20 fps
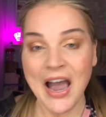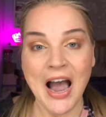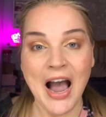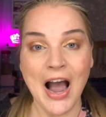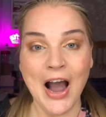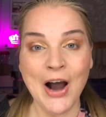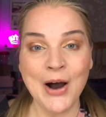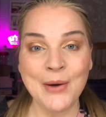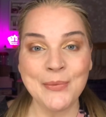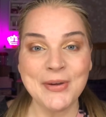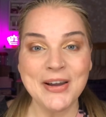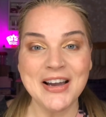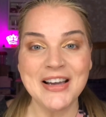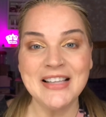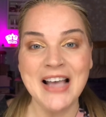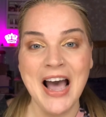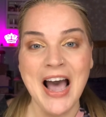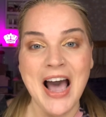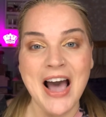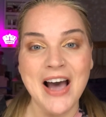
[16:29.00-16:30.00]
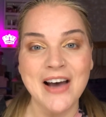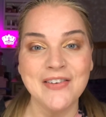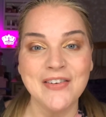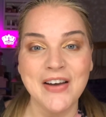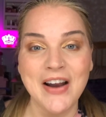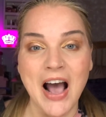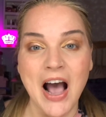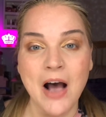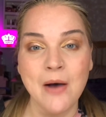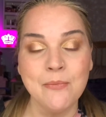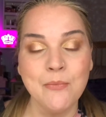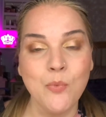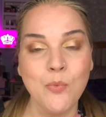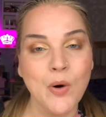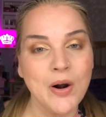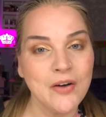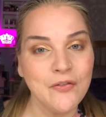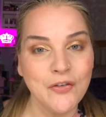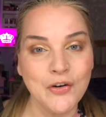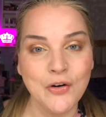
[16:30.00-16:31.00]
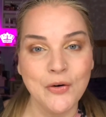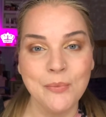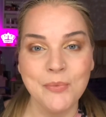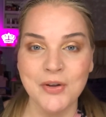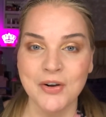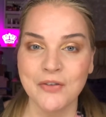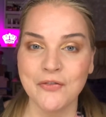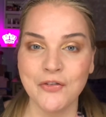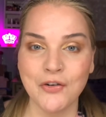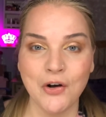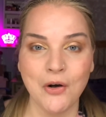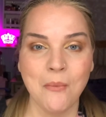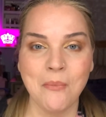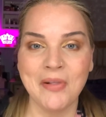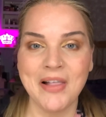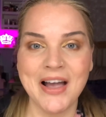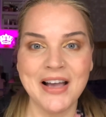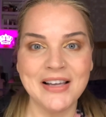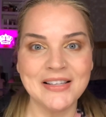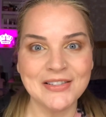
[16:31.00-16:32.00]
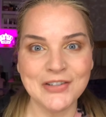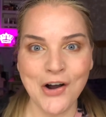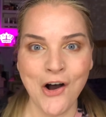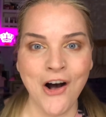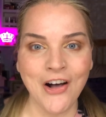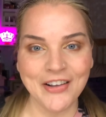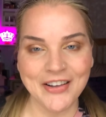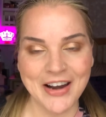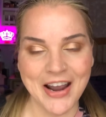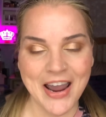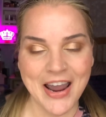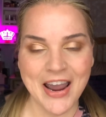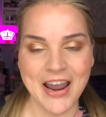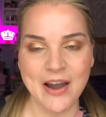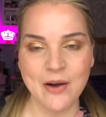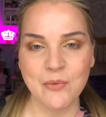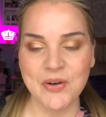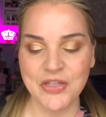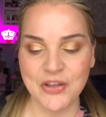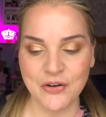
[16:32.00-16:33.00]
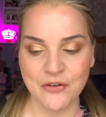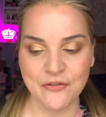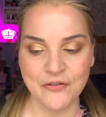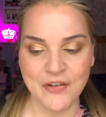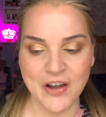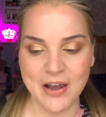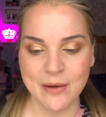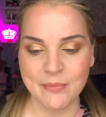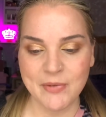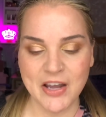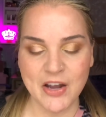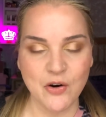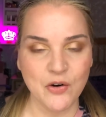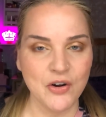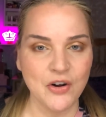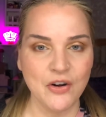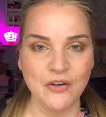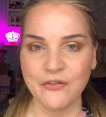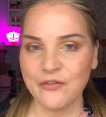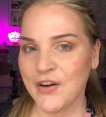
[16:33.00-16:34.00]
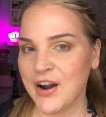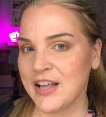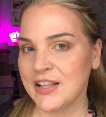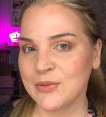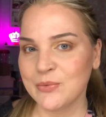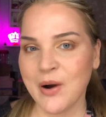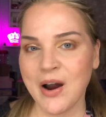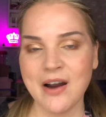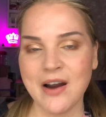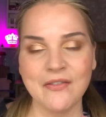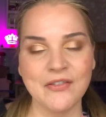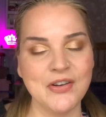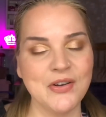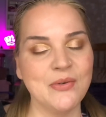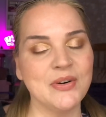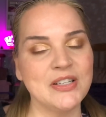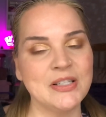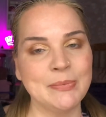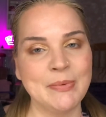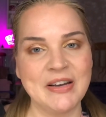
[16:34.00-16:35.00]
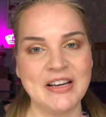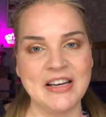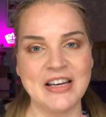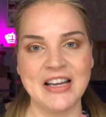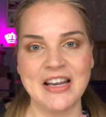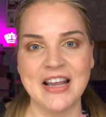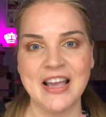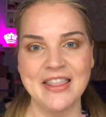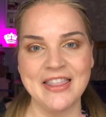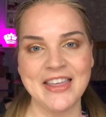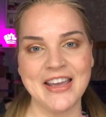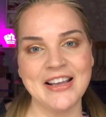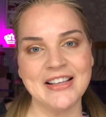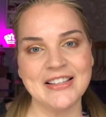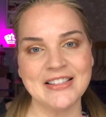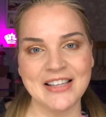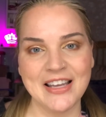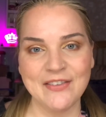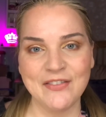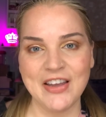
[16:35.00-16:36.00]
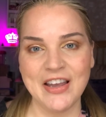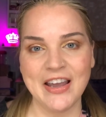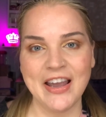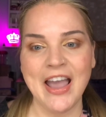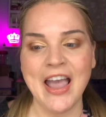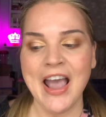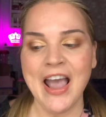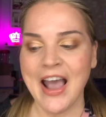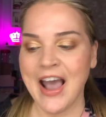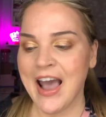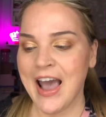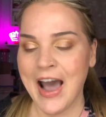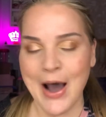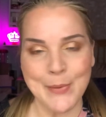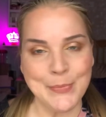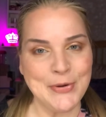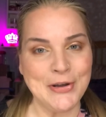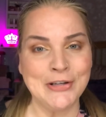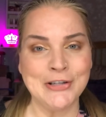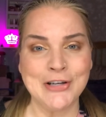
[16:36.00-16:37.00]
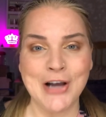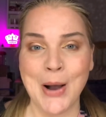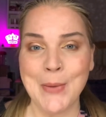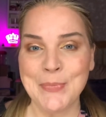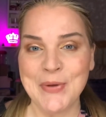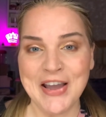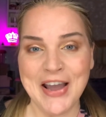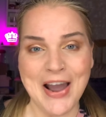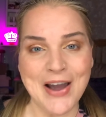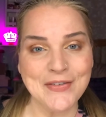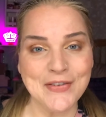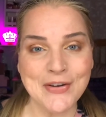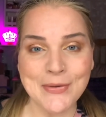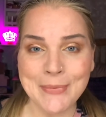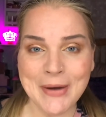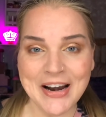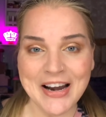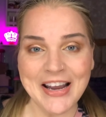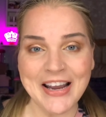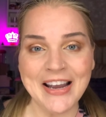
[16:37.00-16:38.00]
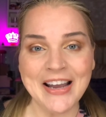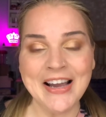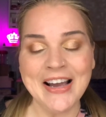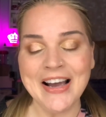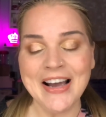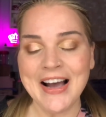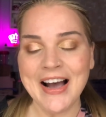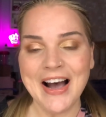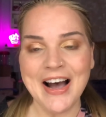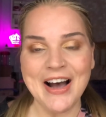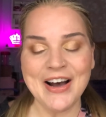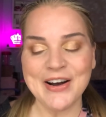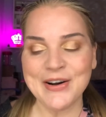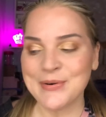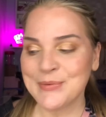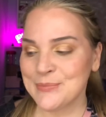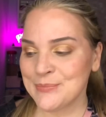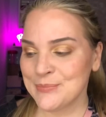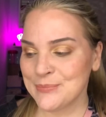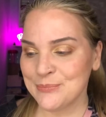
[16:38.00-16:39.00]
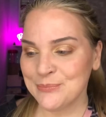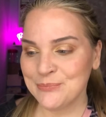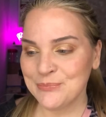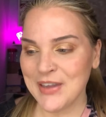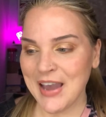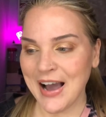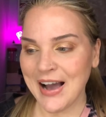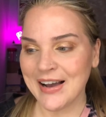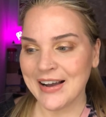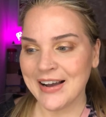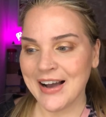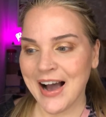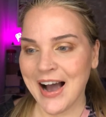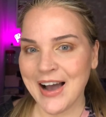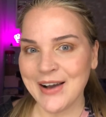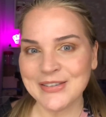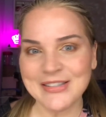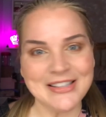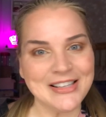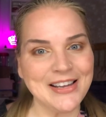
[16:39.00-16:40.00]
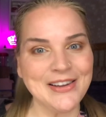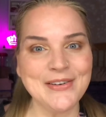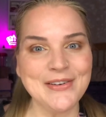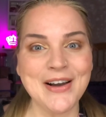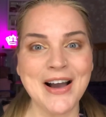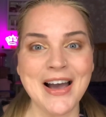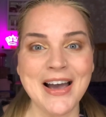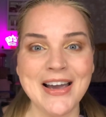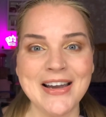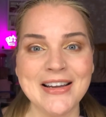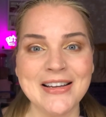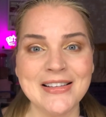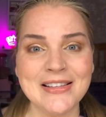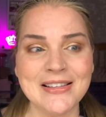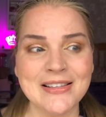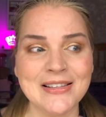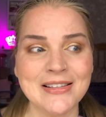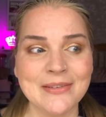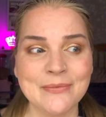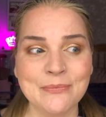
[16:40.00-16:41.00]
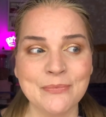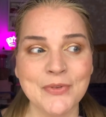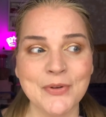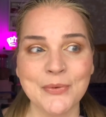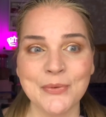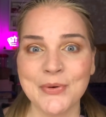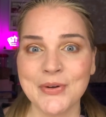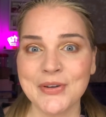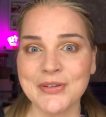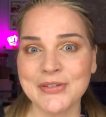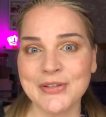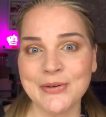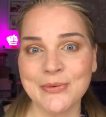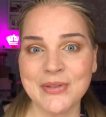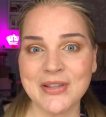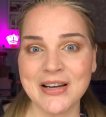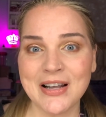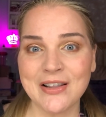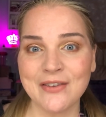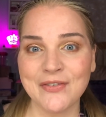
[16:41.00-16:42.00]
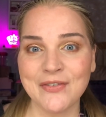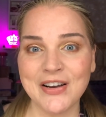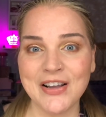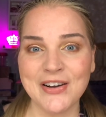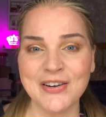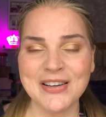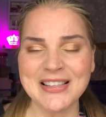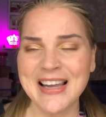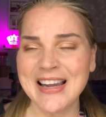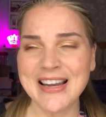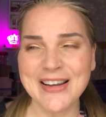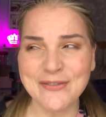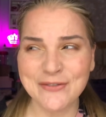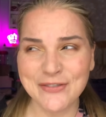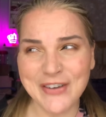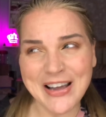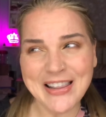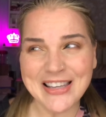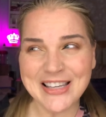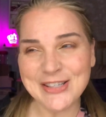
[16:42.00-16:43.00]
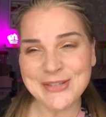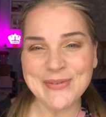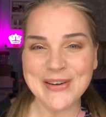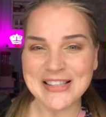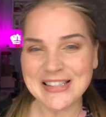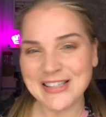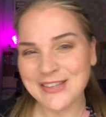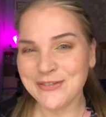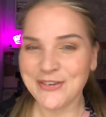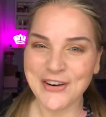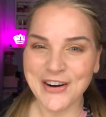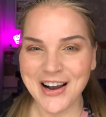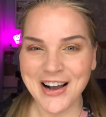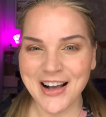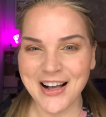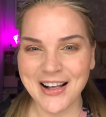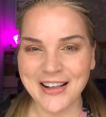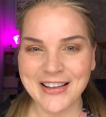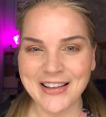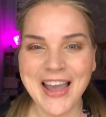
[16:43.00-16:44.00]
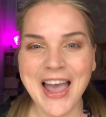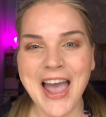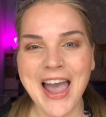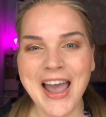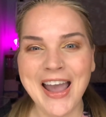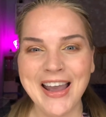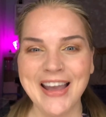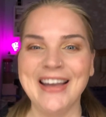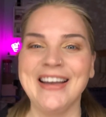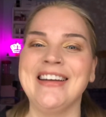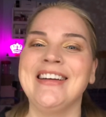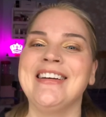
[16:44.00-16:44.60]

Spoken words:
I hope you guys have a wonderful, beautiful, blessed holiday with your family or your friends, wherever you are spending Thanksgiving. Happy shopping, everybody. Yeah, I'll see you guys real soon with another video because I can finally do my Sephora haul. Yay!